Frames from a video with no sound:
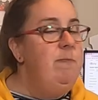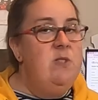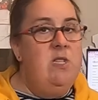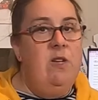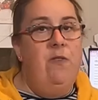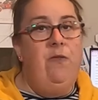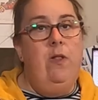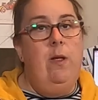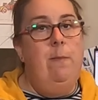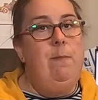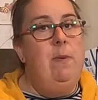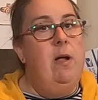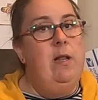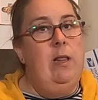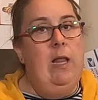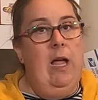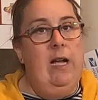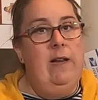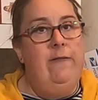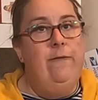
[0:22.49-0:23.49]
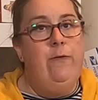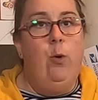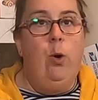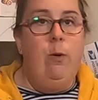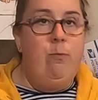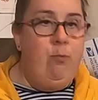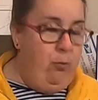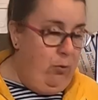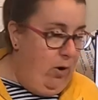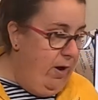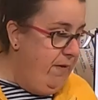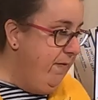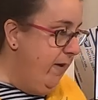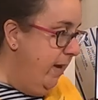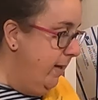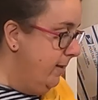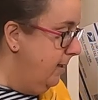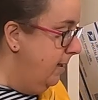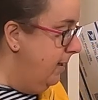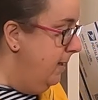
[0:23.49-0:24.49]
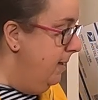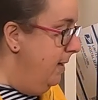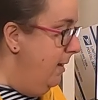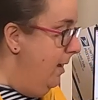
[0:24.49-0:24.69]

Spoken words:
to flip online for a profit.